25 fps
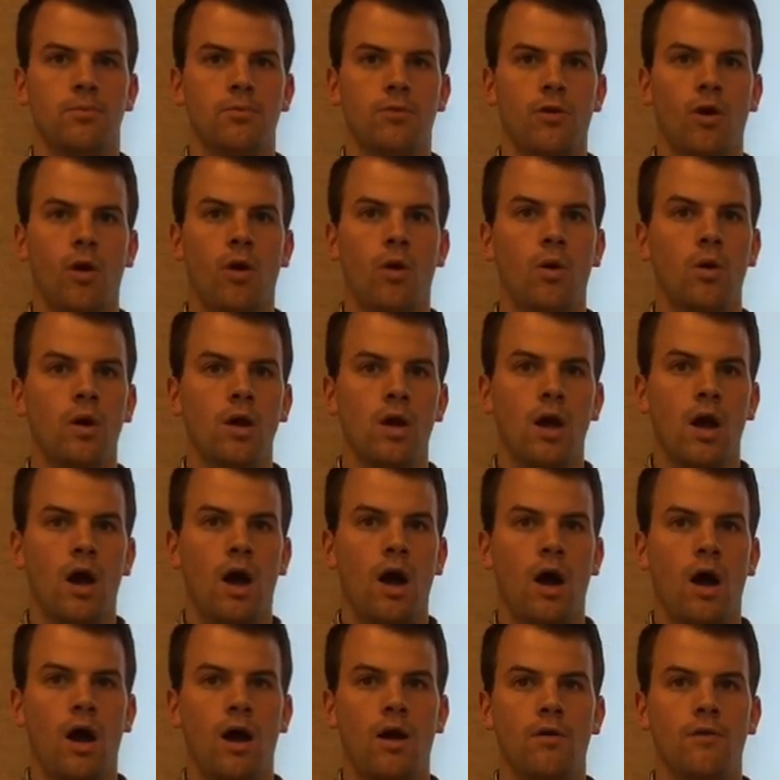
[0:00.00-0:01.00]
So
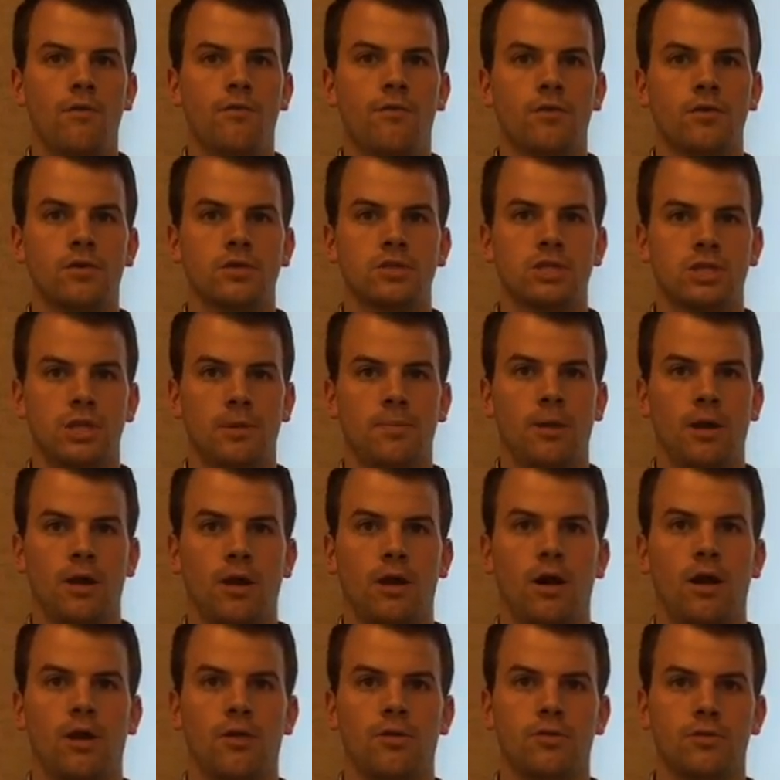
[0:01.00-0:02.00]
first, shipping
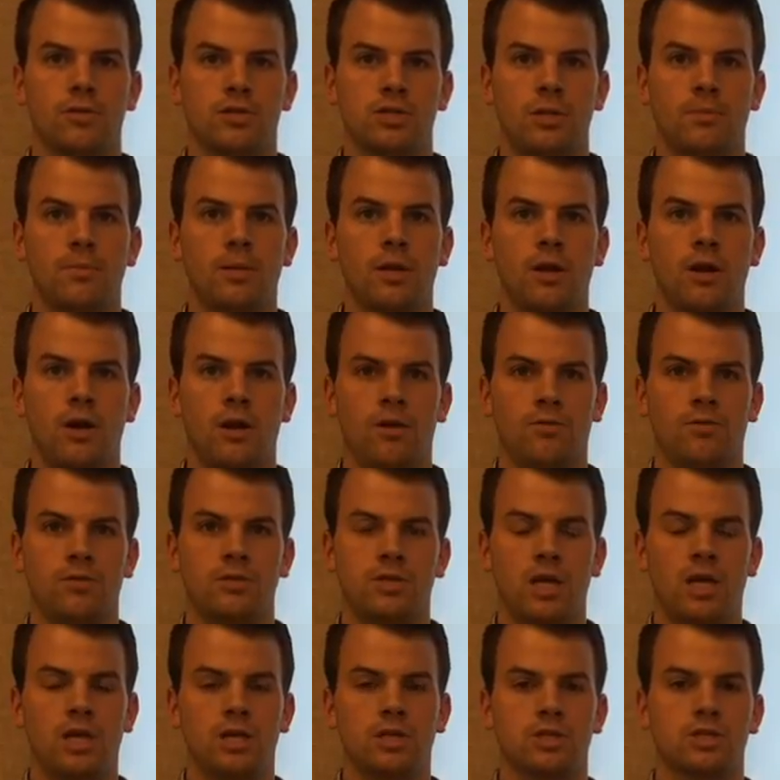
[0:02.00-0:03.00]
costs. So shipping costs would
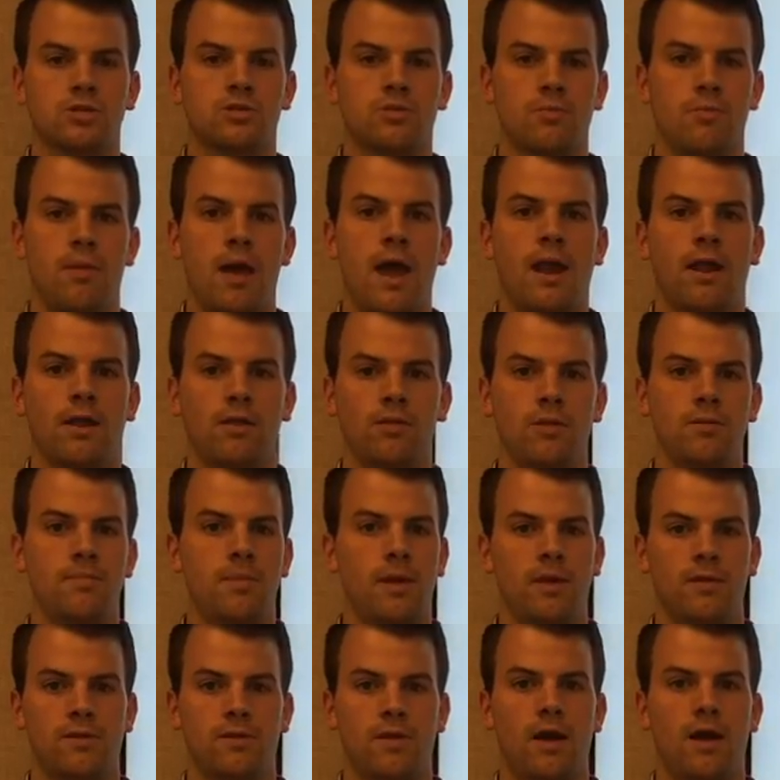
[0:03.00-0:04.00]
change dramatically
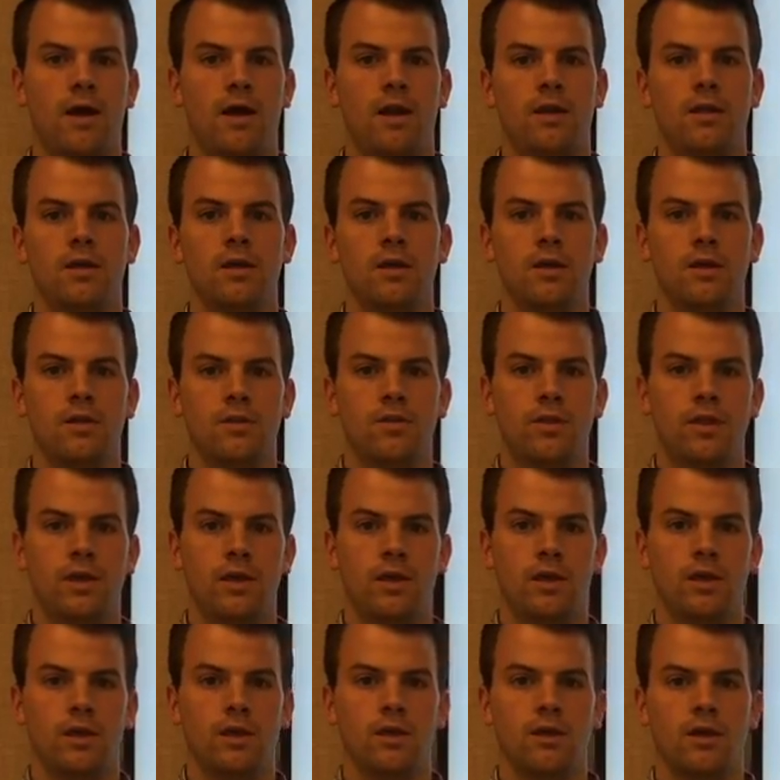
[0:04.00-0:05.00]
based on
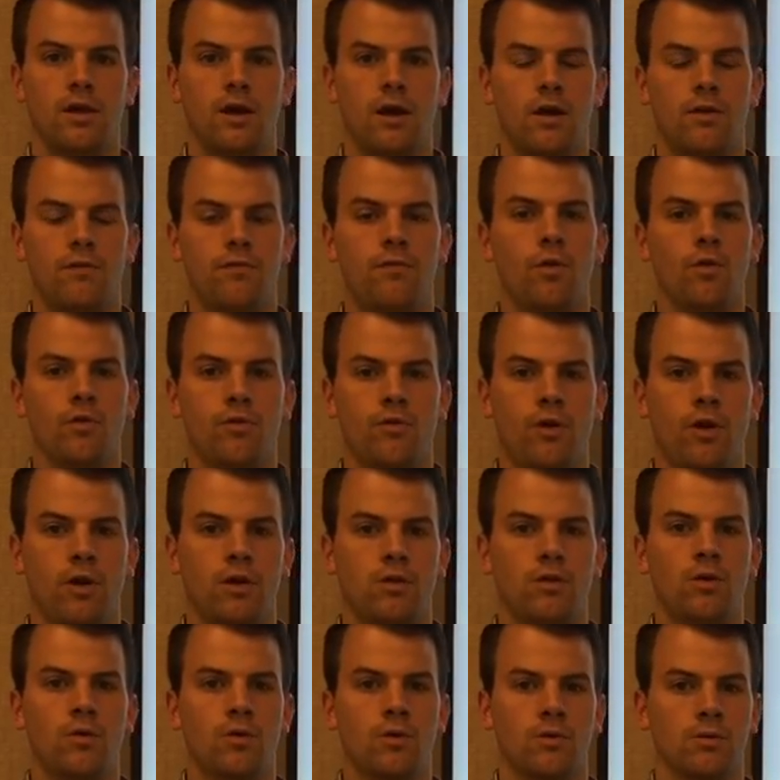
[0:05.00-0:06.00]
the full
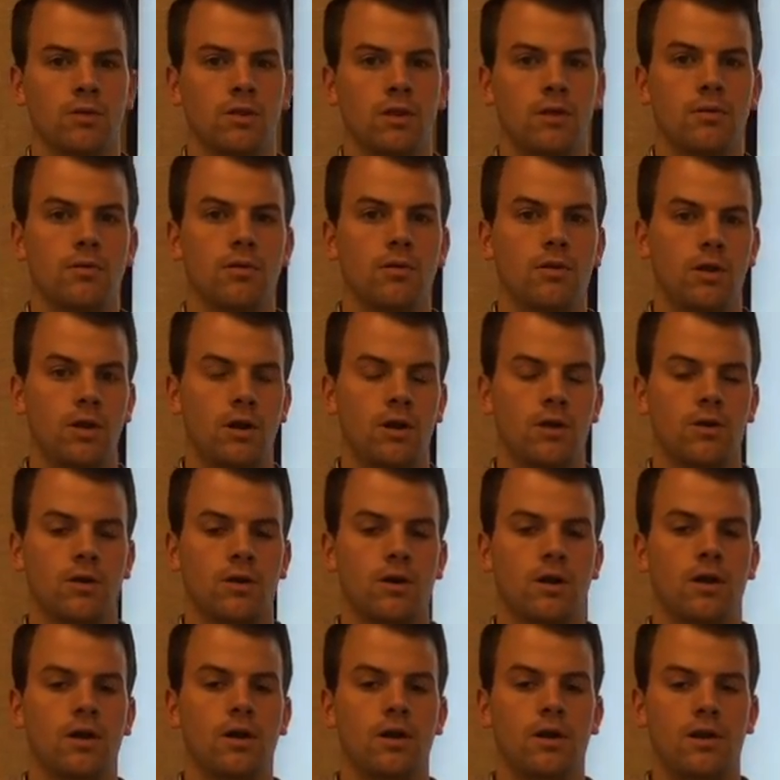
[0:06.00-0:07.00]
truckload
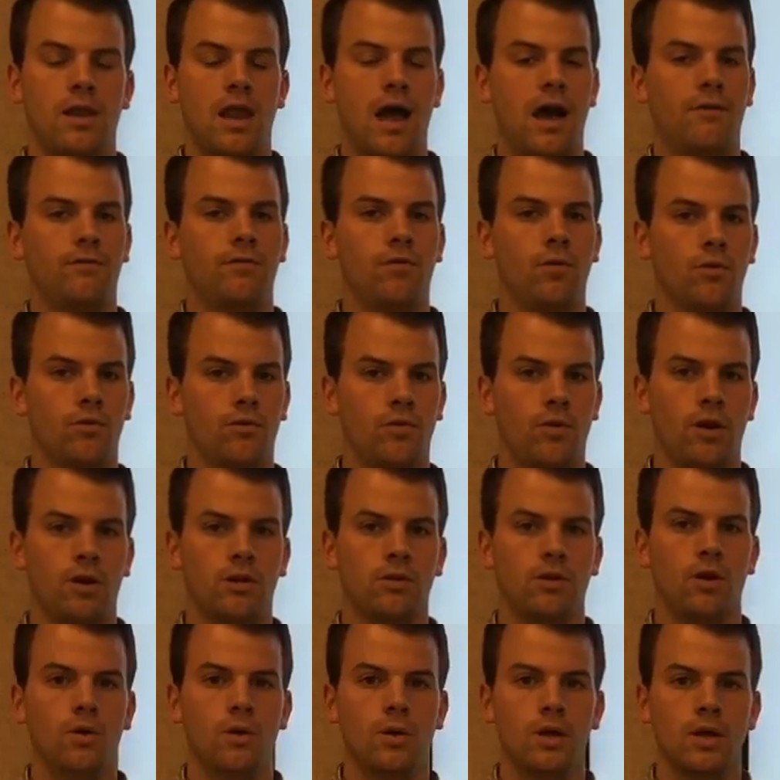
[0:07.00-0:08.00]
or not full
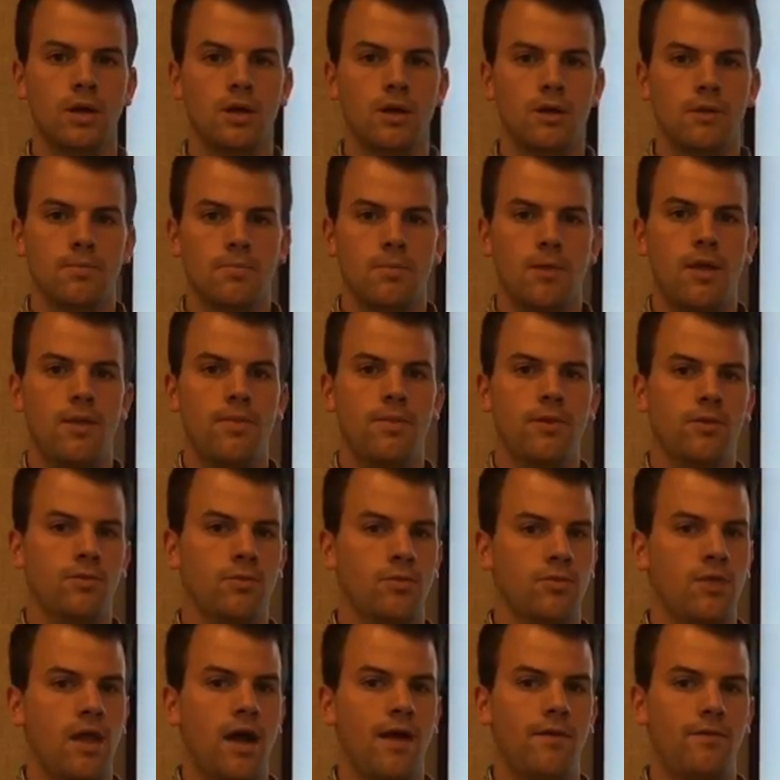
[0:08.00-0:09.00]
truckload, and this
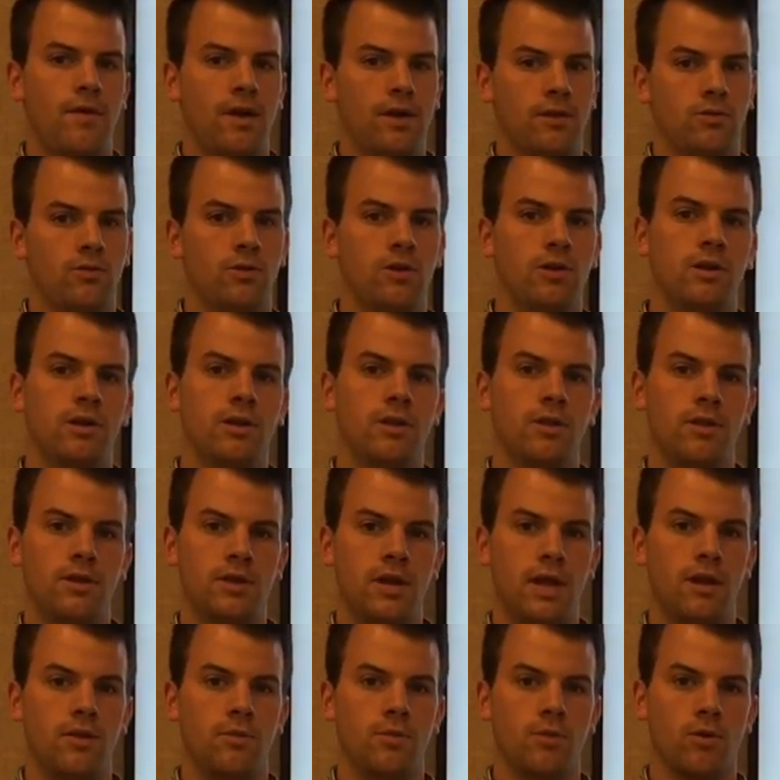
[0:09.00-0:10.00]
was not factored into the
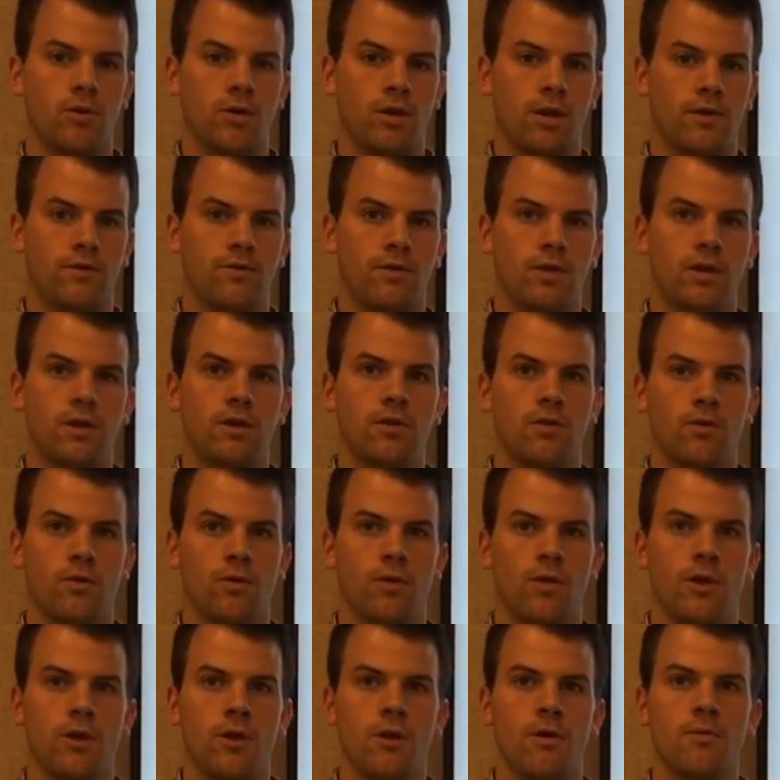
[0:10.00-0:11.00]
data we were given
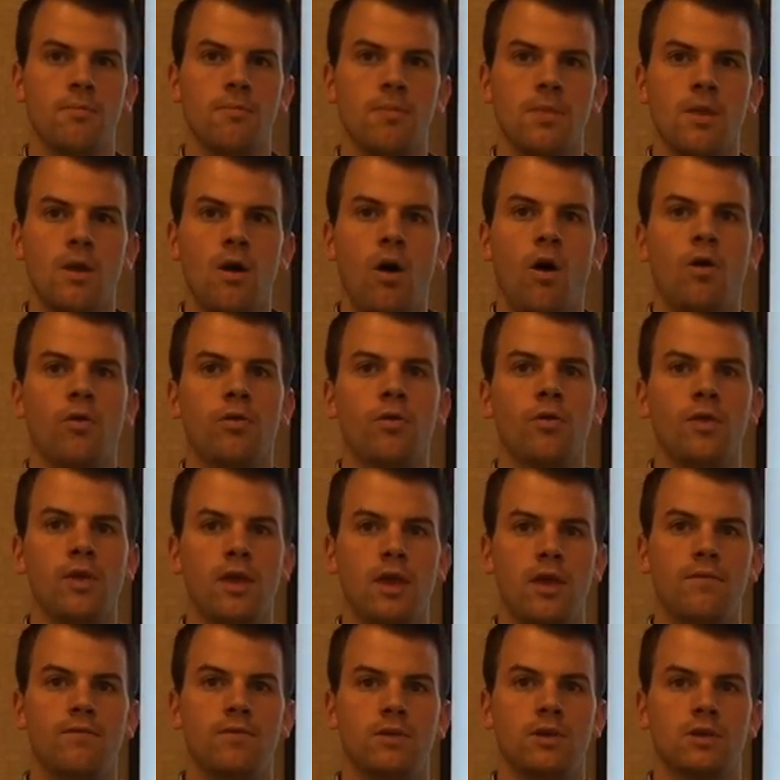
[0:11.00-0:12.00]
earlier. Also, the
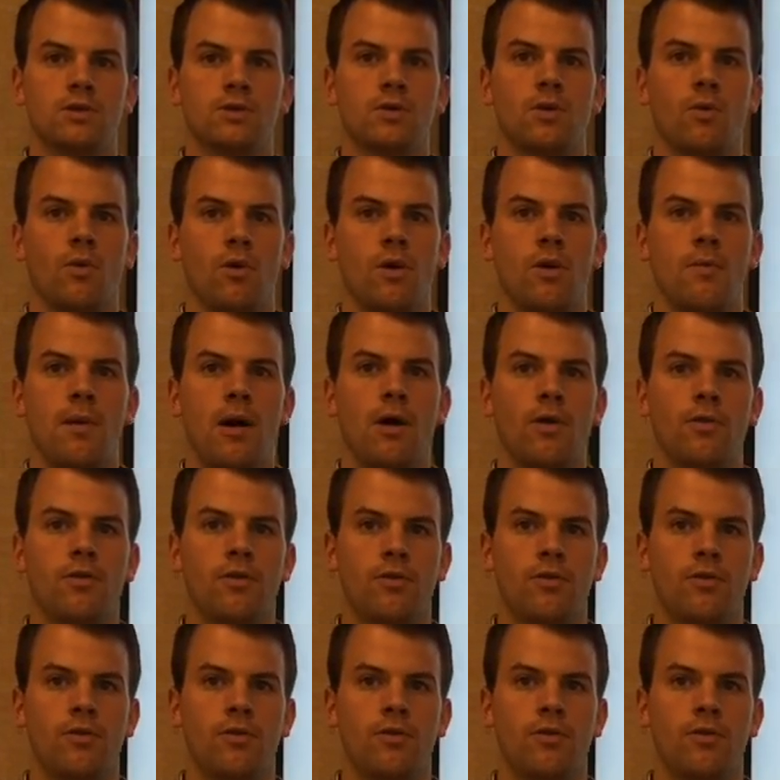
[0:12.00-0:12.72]
inventory amount.